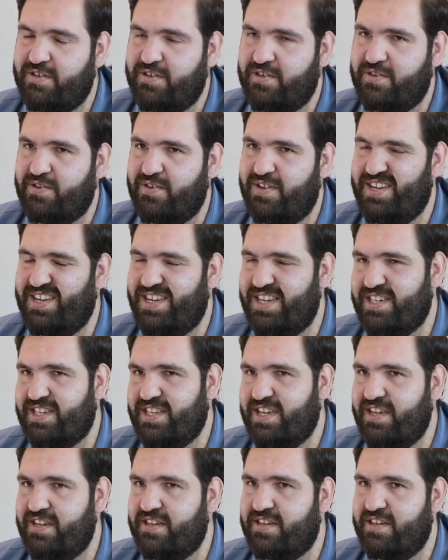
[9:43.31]
So in this
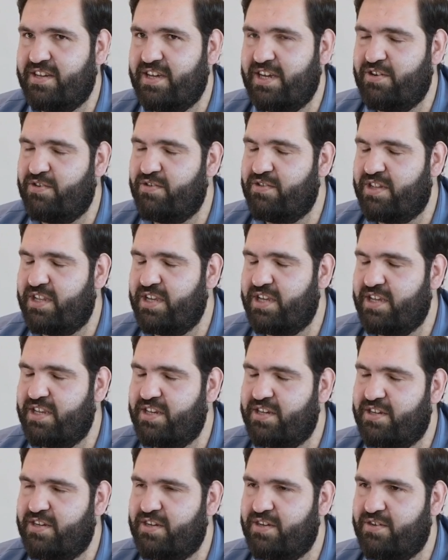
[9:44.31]
case, I don't think
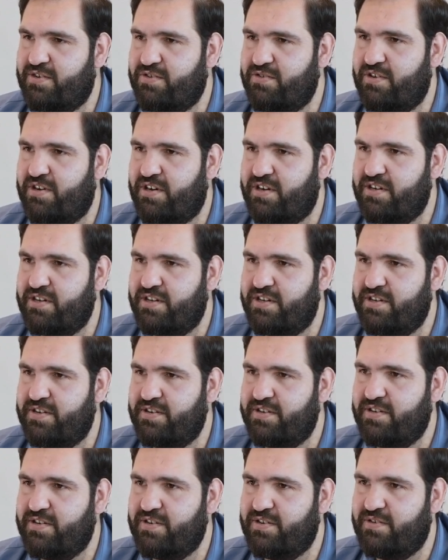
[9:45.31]
it's too hard
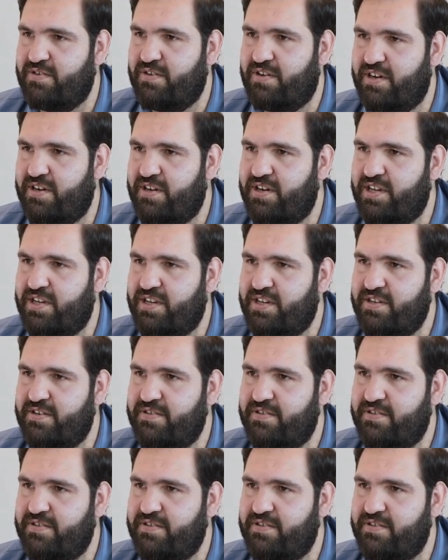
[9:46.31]
to learn it.